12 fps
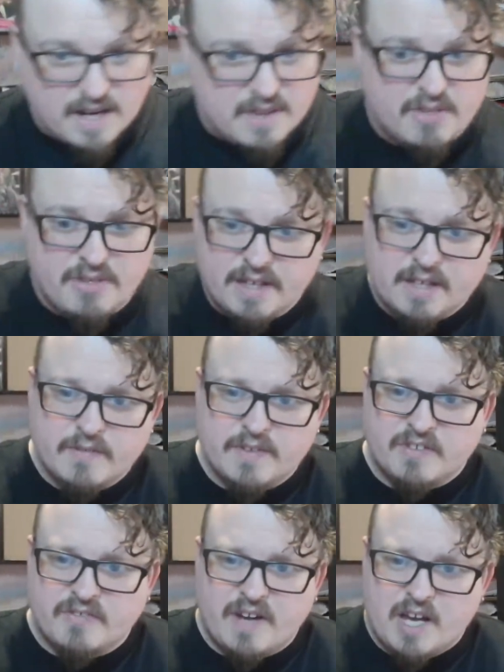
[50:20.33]
I think of
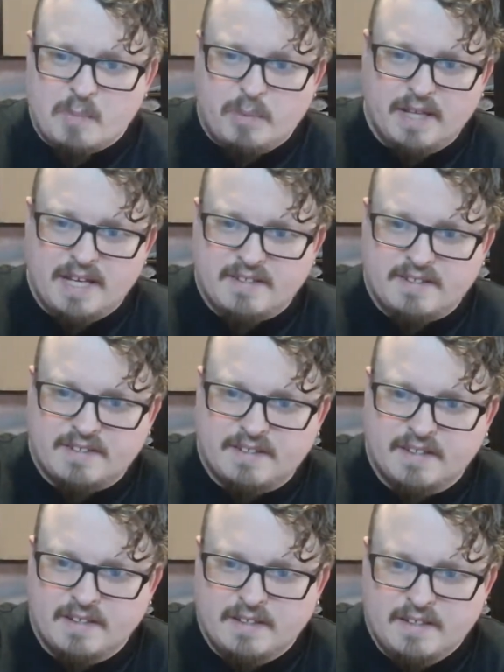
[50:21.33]
this fireplace,
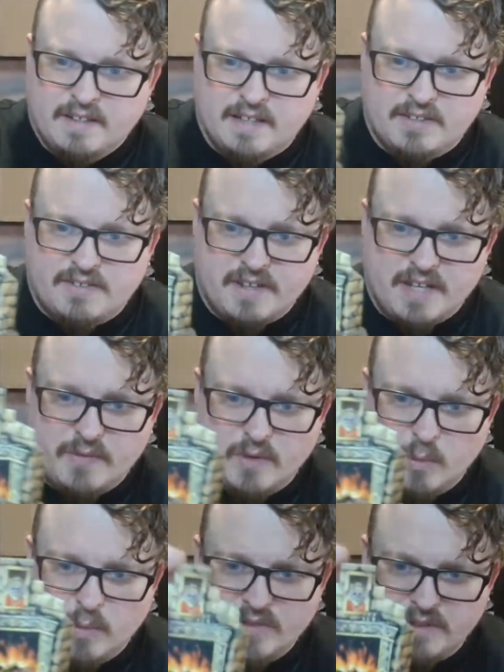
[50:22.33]
it's the evil
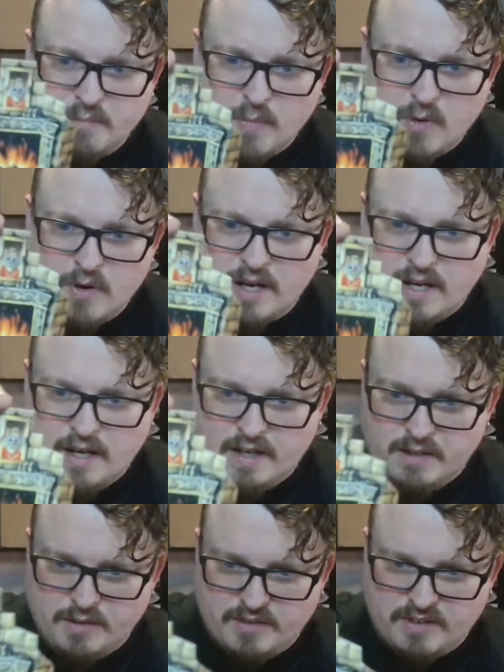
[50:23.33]
wizard Morcar
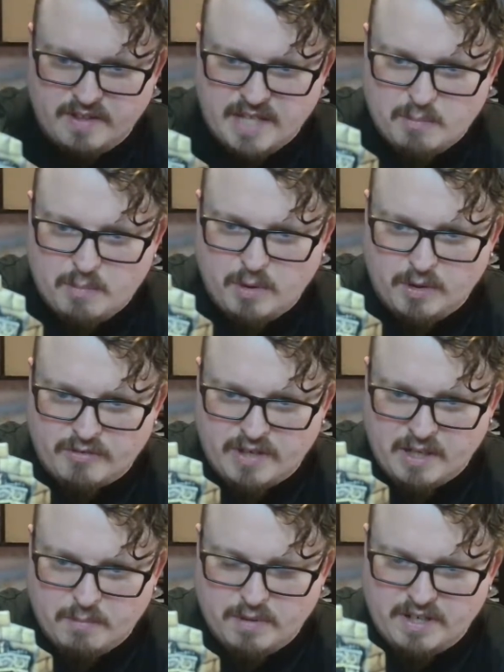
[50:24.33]
who's in that
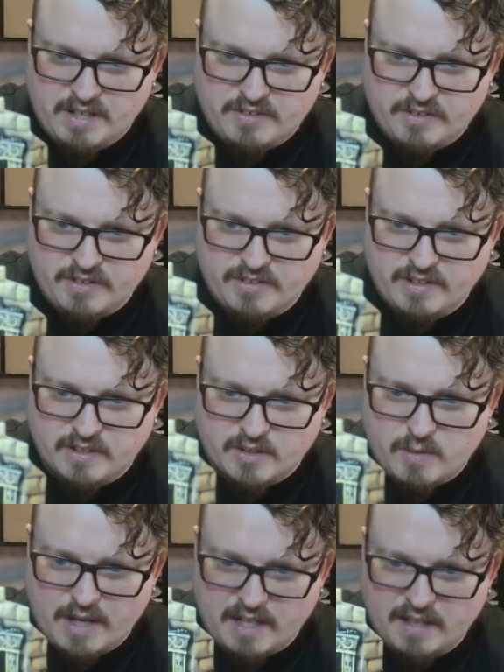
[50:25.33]
portrait. But as you can see, it's
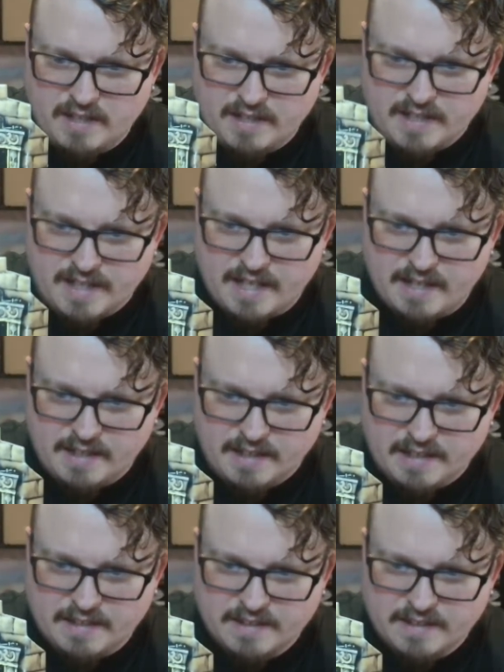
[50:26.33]
quite clearly a king
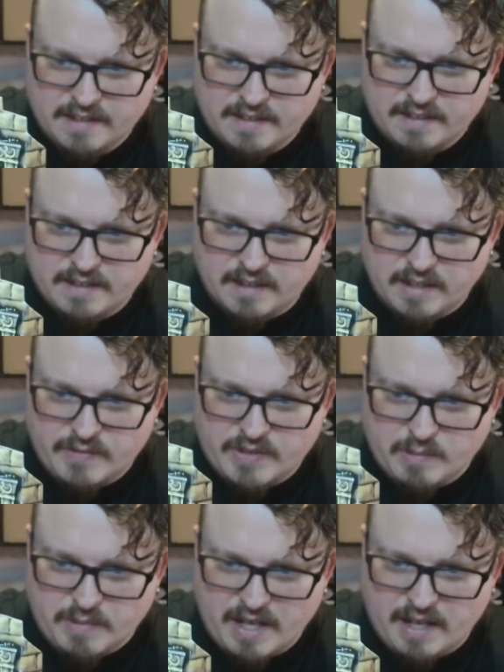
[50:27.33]
of
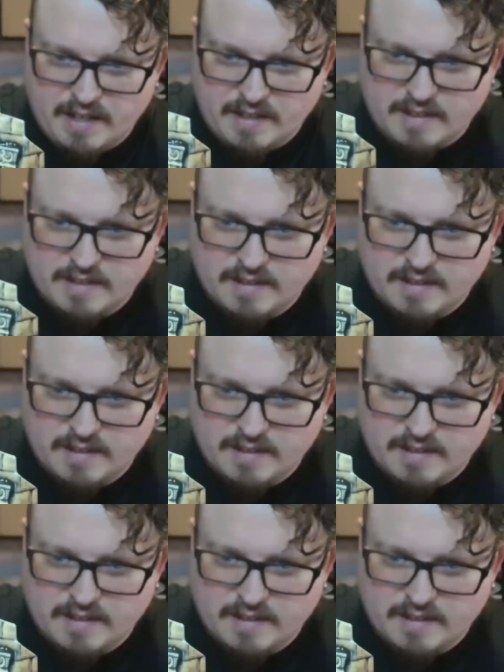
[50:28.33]
some kind,